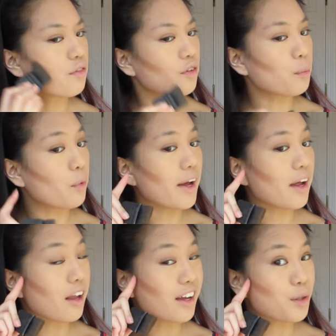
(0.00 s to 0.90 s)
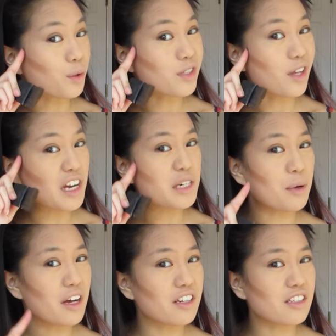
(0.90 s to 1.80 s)
from where like your
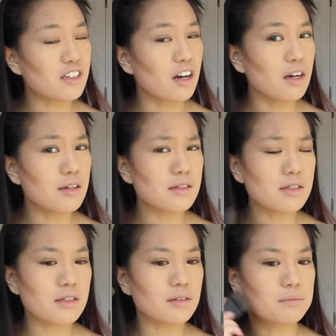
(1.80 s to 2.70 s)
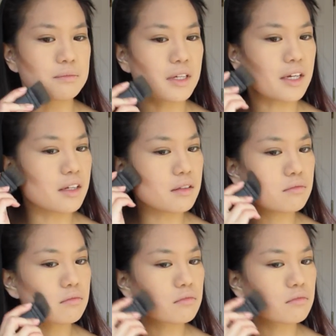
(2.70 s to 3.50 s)
sideburn starts in,